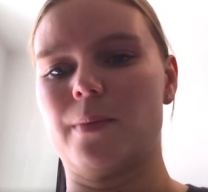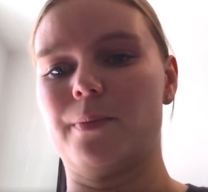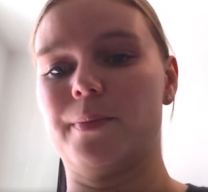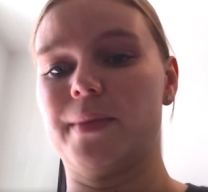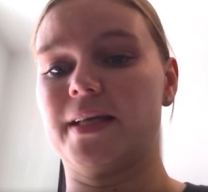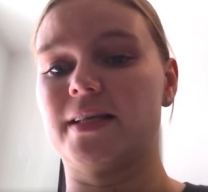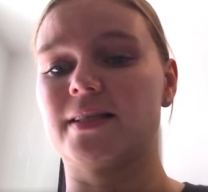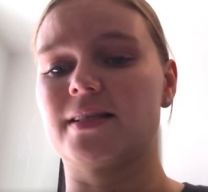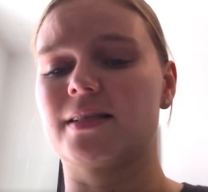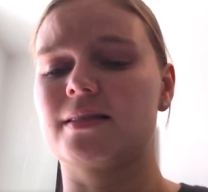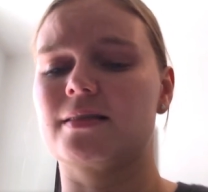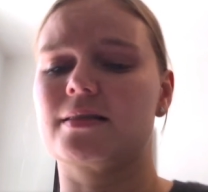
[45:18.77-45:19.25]

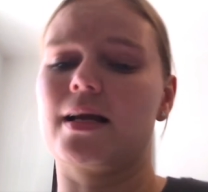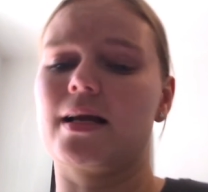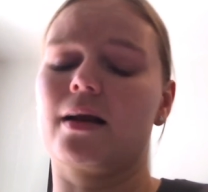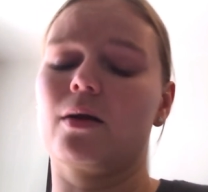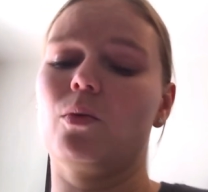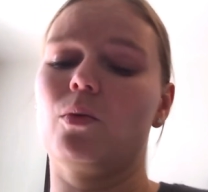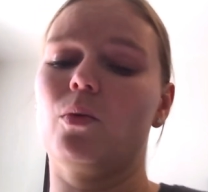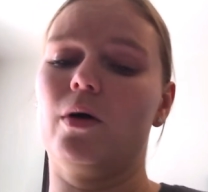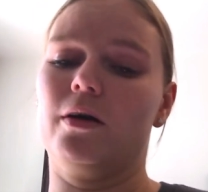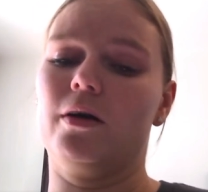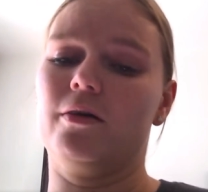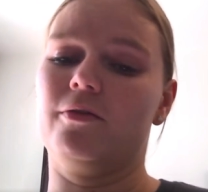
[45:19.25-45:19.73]
Because it's not a
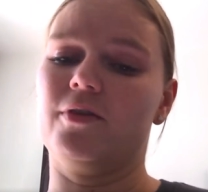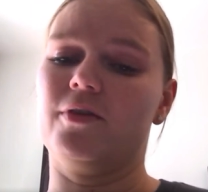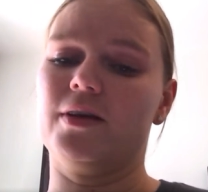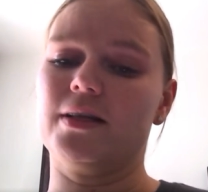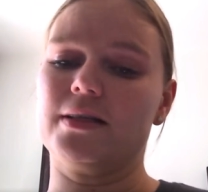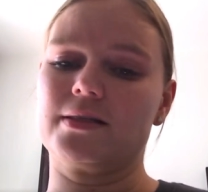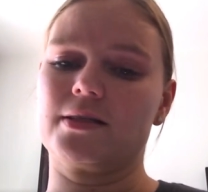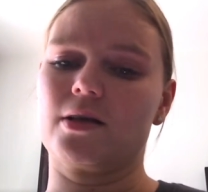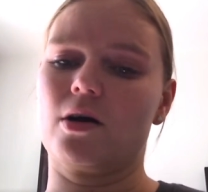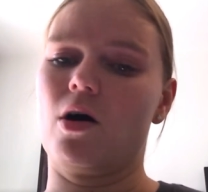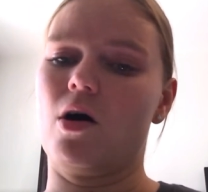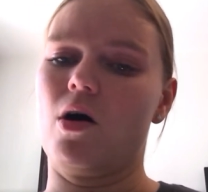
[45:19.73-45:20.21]
one
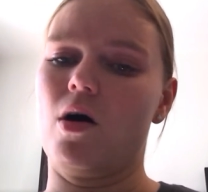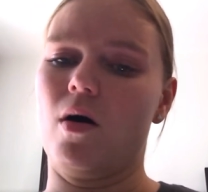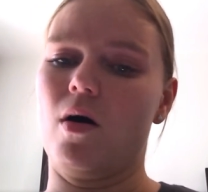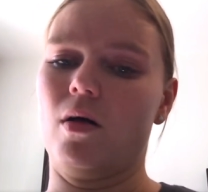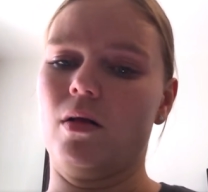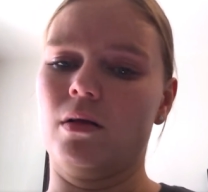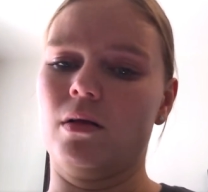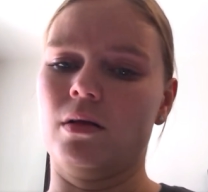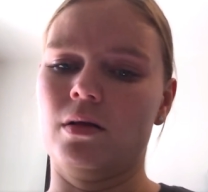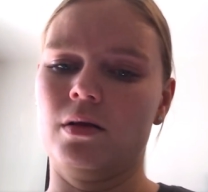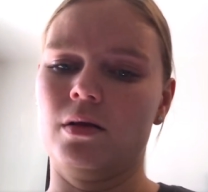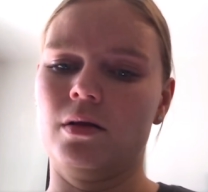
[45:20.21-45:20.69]
fits
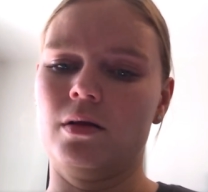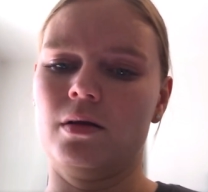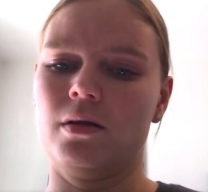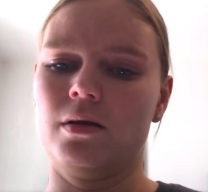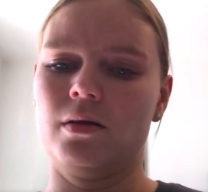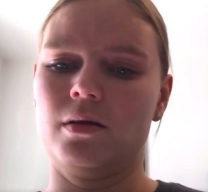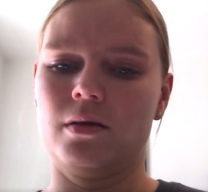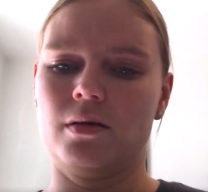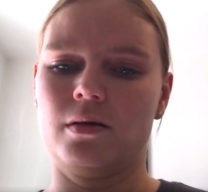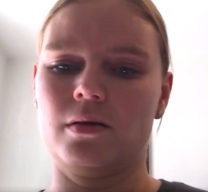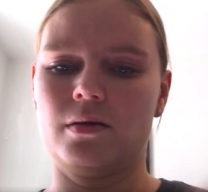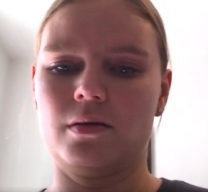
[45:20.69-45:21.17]
all
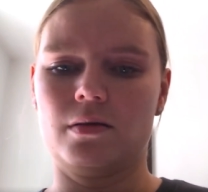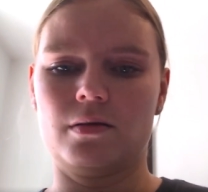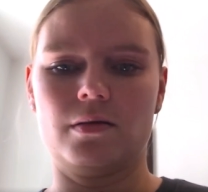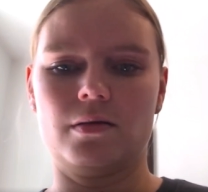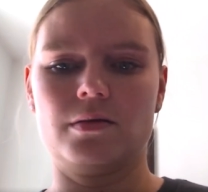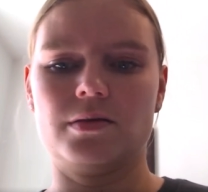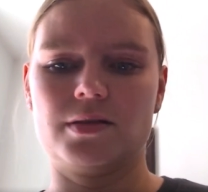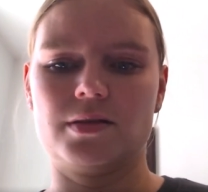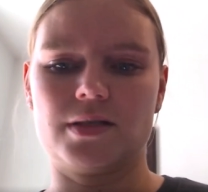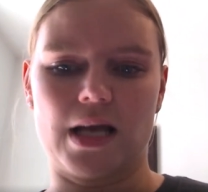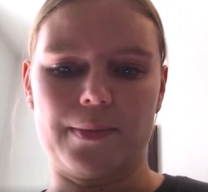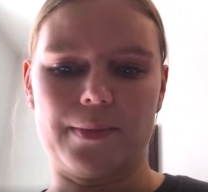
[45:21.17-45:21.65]

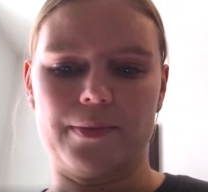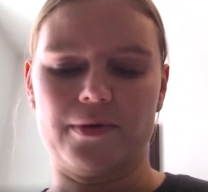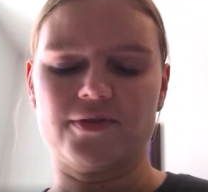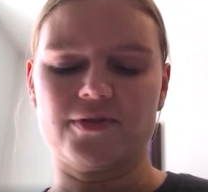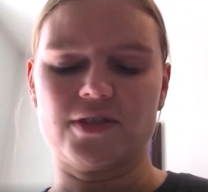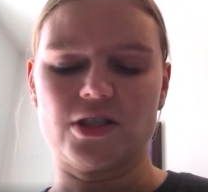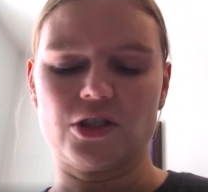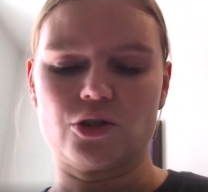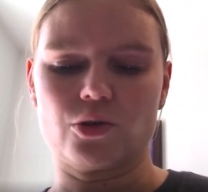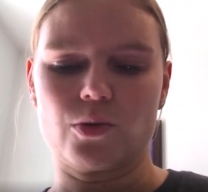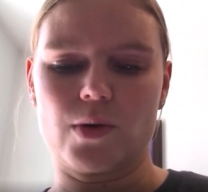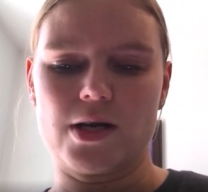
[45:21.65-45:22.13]
type of
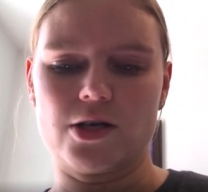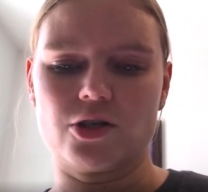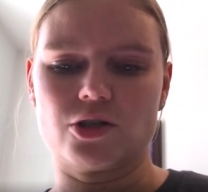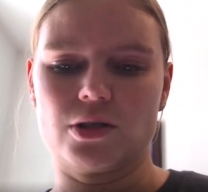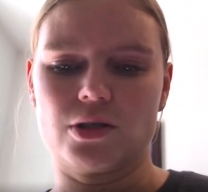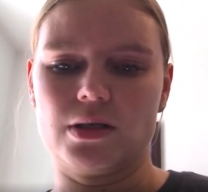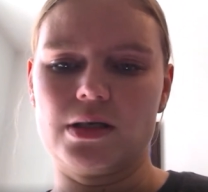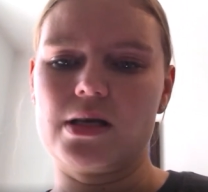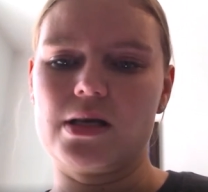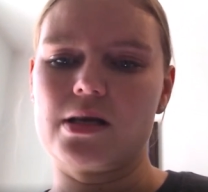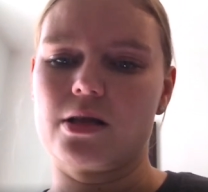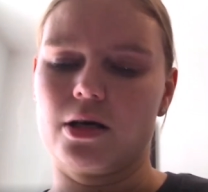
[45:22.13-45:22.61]
situation
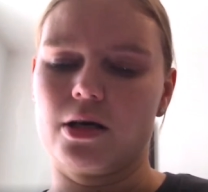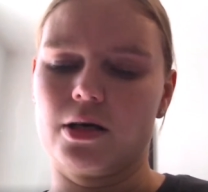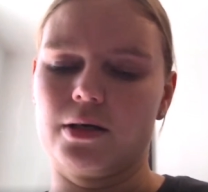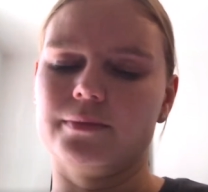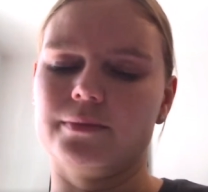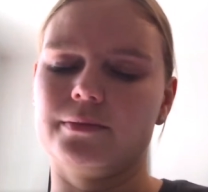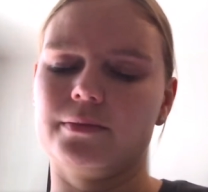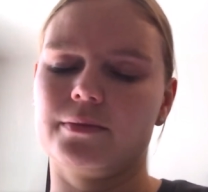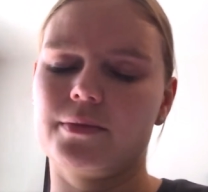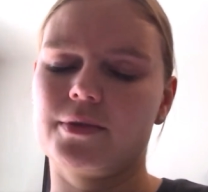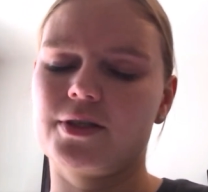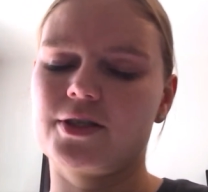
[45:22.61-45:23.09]
either.
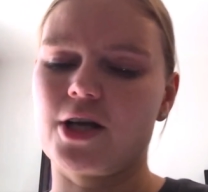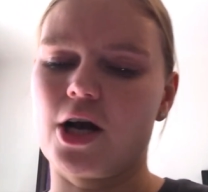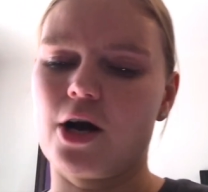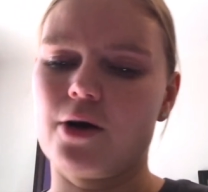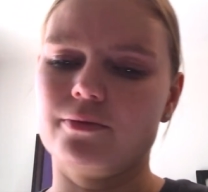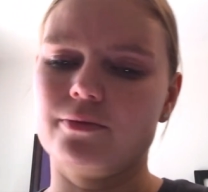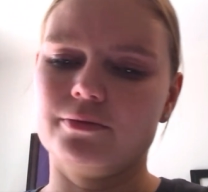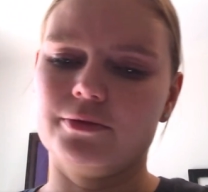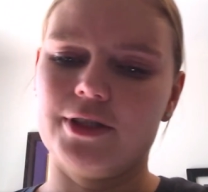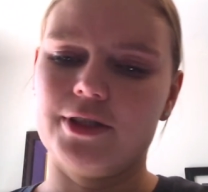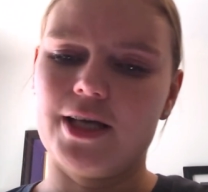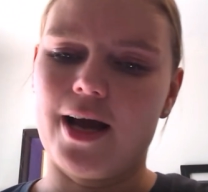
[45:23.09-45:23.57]
So
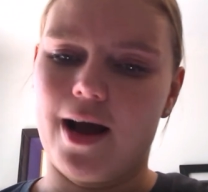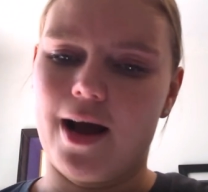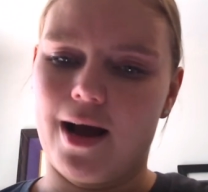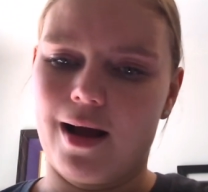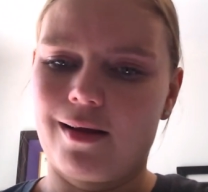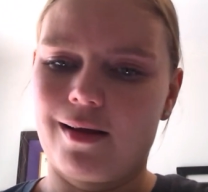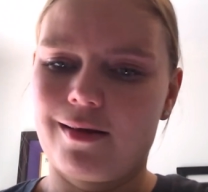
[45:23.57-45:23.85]
yeah.